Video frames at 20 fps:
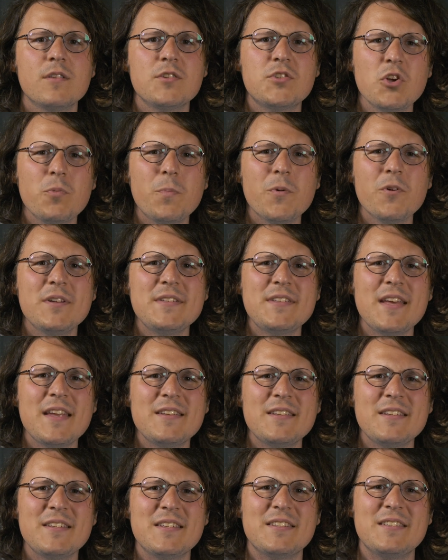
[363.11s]
The
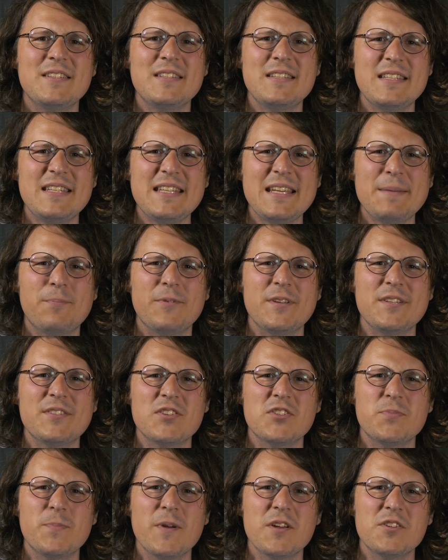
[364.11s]
superintendent is deeply
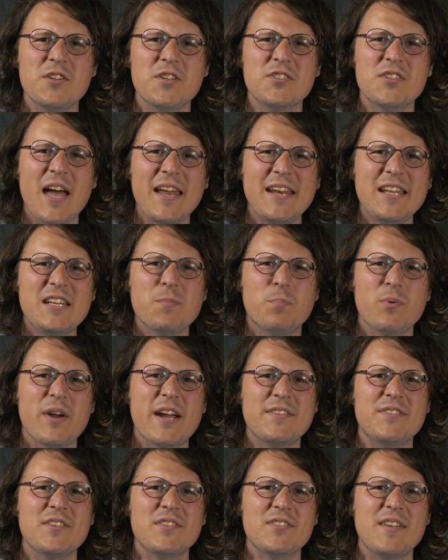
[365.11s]
suspicious. I need to
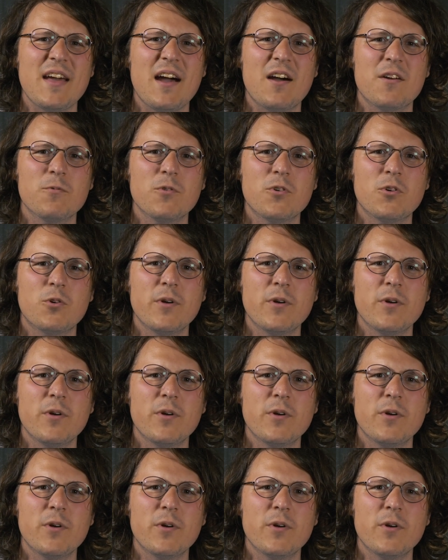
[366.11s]
break this down real